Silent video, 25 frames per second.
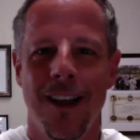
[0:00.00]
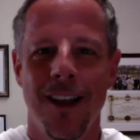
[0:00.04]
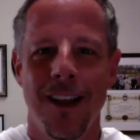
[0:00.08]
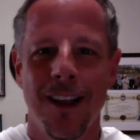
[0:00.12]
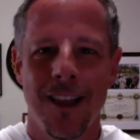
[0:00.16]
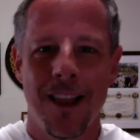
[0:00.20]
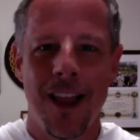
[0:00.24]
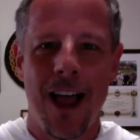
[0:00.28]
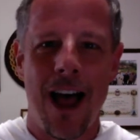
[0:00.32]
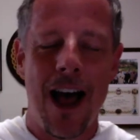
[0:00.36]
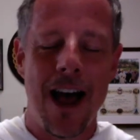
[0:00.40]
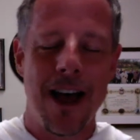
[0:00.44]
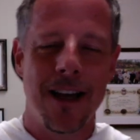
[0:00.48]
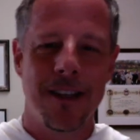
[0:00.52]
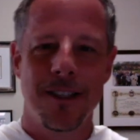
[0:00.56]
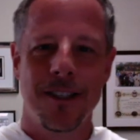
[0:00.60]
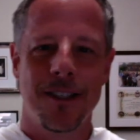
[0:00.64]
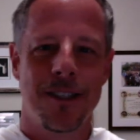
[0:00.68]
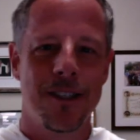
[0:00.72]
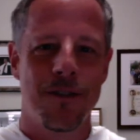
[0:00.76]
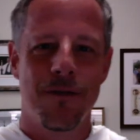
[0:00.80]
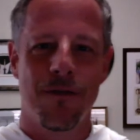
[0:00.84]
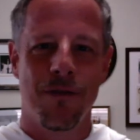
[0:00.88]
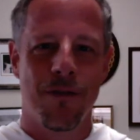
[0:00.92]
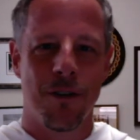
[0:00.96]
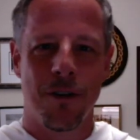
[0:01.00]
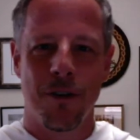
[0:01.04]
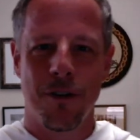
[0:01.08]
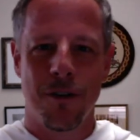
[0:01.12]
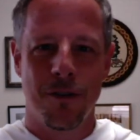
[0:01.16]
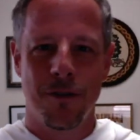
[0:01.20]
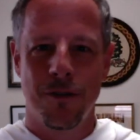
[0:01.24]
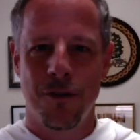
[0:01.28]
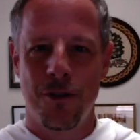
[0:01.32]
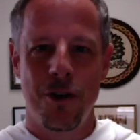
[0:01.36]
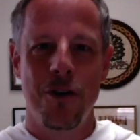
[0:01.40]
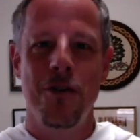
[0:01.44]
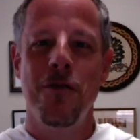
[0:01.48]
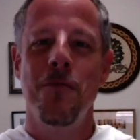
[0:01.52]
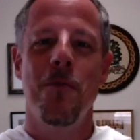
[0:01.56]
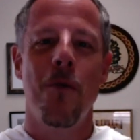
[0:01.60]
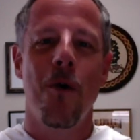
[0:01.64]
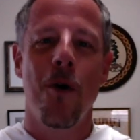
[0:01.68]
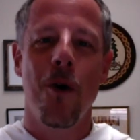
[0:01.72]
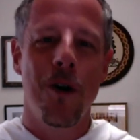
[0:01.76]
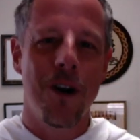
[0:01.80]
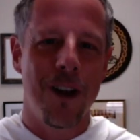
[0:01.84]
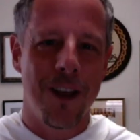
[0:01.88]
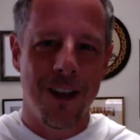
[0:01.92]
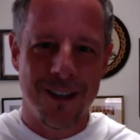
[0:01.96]
lasts for 2
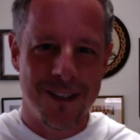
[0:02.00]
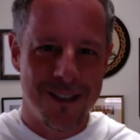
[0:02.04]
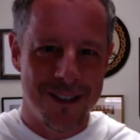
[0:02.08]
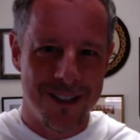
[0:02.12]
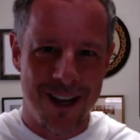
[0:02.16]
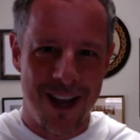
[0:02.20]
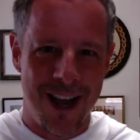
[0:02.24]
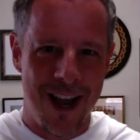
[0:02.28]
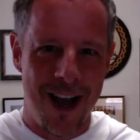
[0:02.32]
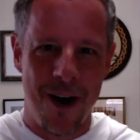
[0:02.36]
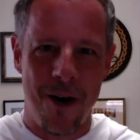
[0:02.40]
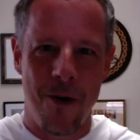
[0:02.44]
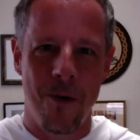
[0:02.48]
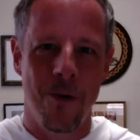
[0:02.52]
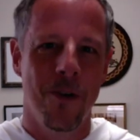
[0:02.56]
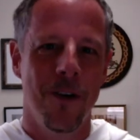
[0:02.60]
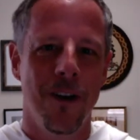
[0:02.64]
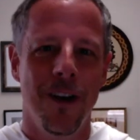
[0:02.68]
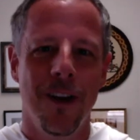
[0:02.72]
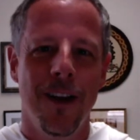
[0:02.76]
mornings now.